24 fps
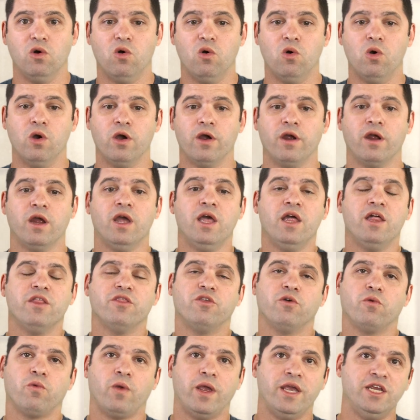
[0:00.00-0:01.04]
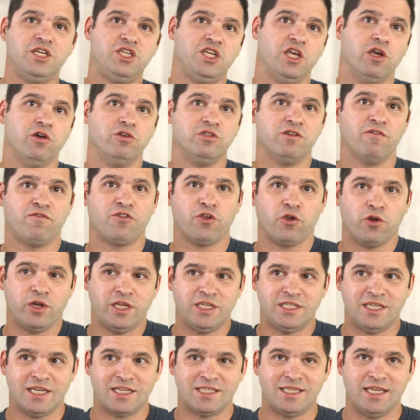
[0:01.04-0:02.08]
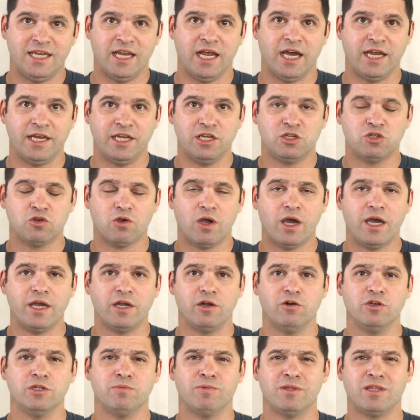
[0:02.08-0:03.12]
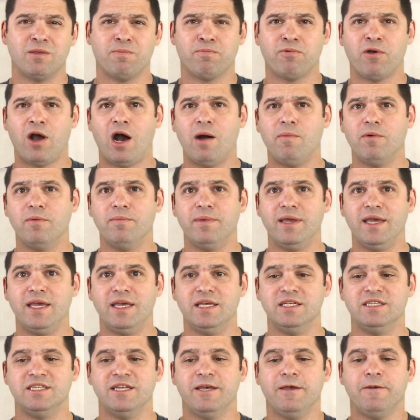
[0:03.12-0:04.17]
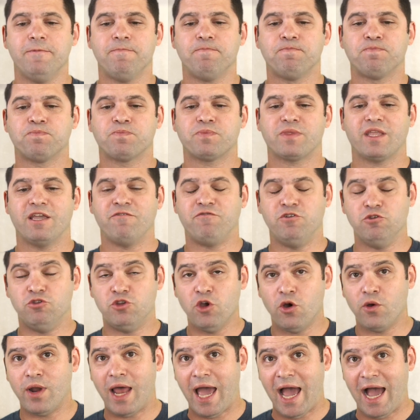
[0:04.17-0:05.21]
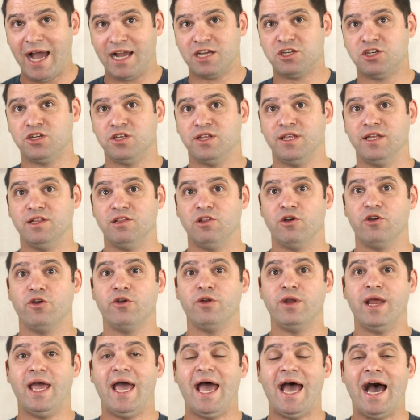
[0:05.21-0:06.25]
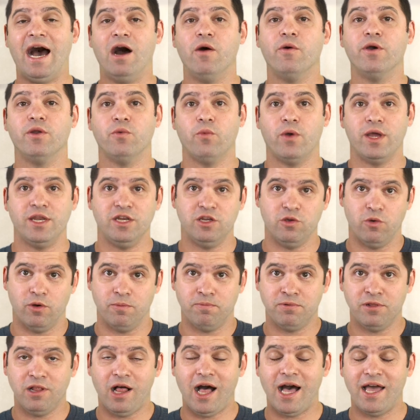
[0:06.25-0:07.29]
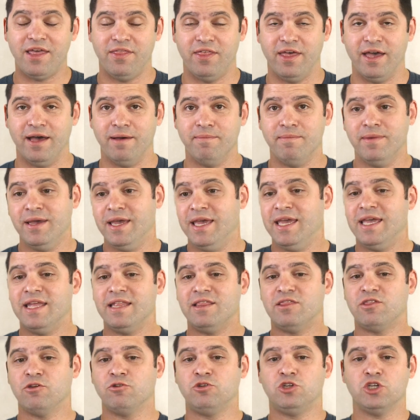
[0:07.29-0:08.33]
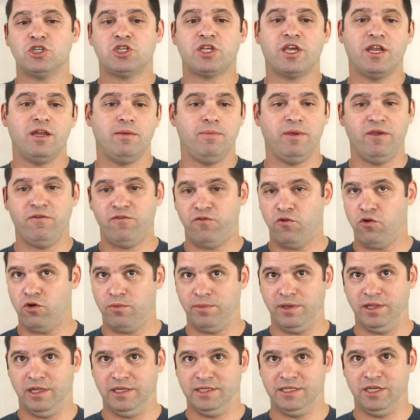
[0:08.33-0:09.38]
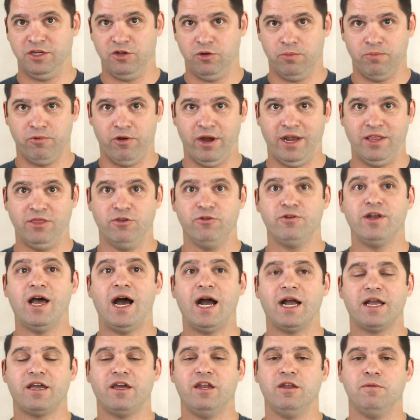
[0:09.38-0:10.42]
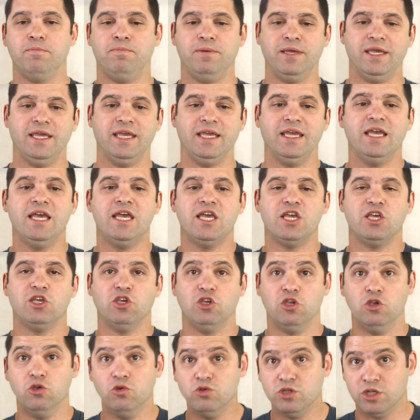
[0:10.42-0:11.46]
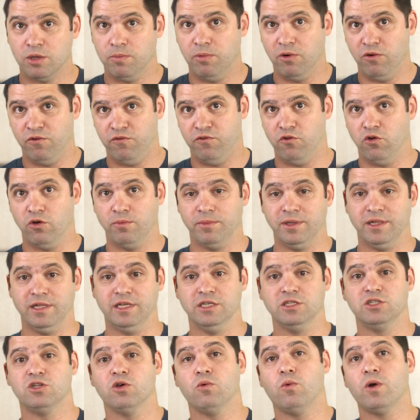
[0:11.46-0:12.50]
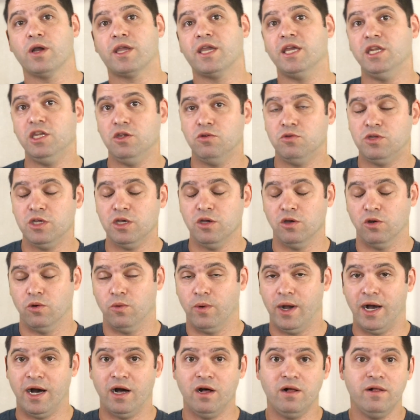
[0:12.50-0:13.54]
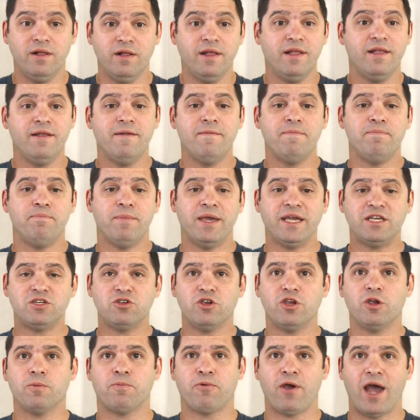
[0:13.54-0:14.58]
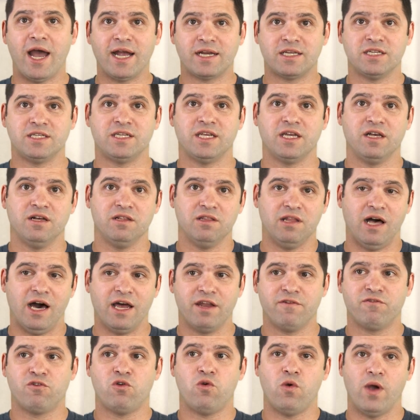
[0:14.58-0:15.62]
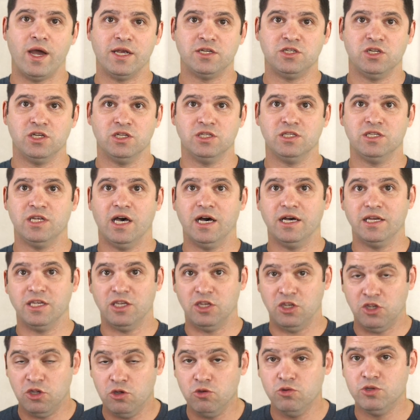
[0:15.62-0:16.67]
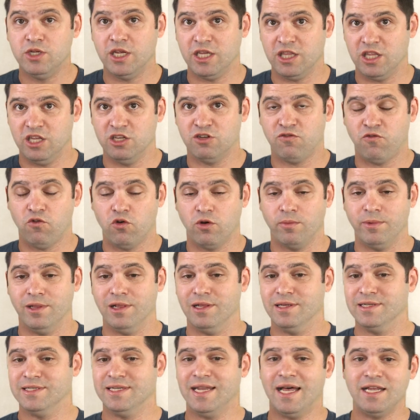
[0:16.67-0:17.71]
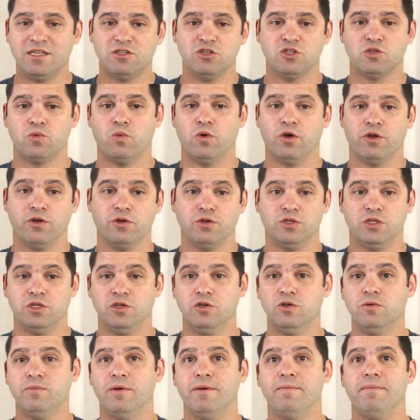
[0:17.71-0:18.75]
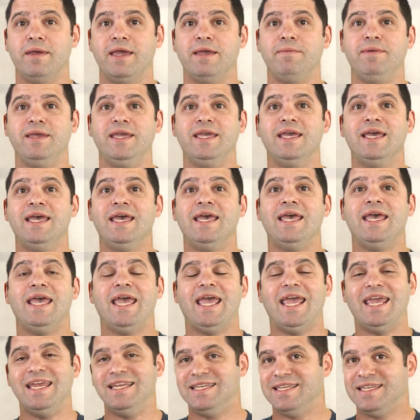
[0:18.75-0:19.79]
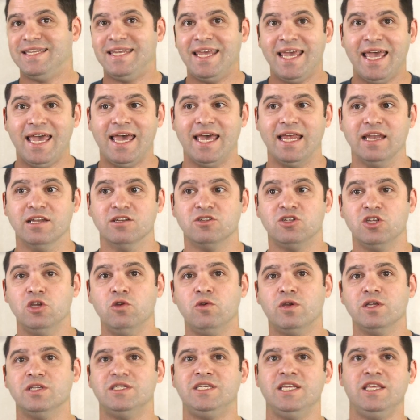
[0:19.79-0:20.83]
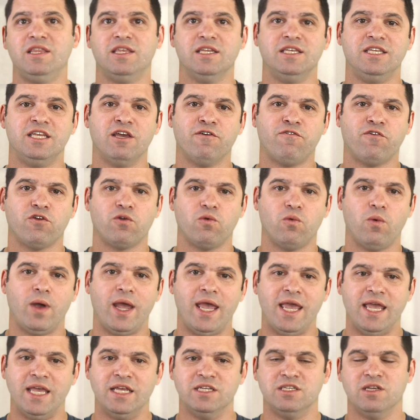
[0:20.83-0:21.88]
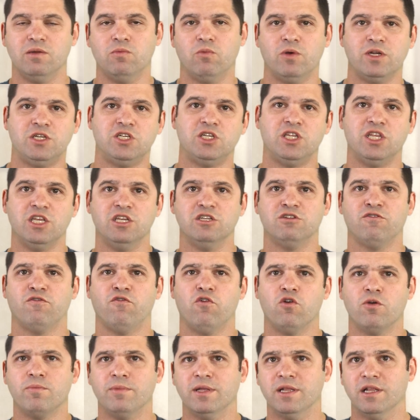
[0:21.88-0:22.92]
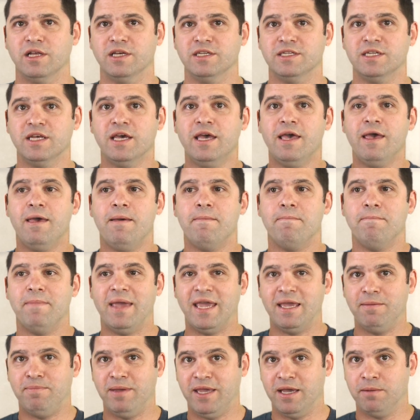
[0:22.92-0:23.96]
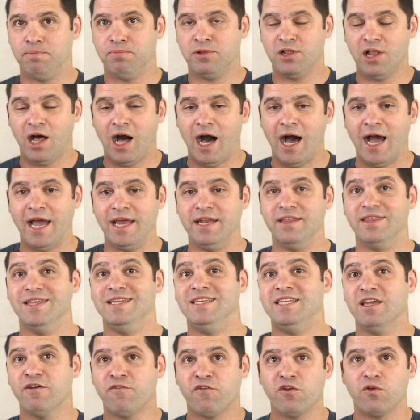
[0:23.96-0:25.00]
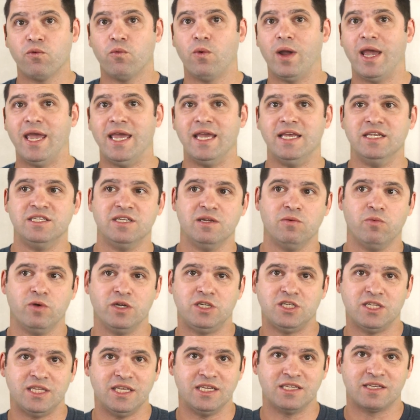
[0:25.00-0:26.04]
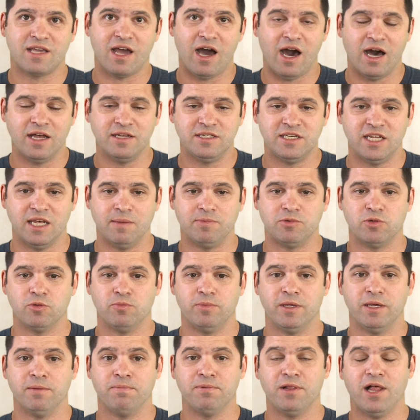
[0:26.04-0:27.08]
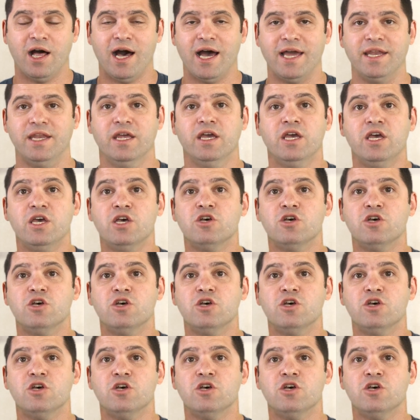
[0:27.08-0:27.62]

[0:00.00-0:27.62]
or the ratios of 30, 60, 90 triangles. But the problem is, if you don't actually learn how and when to apply them, they're just going to be formulas in your brain. They're not going to be usable formulas. So what can you do? Well, make sure you're practicing a lot of questions using these formulas, not just 1 or 2, but maybe 8 to 10, so you can see the different ways in which these formulas may be applied, the different ways in which these concepts will be applied.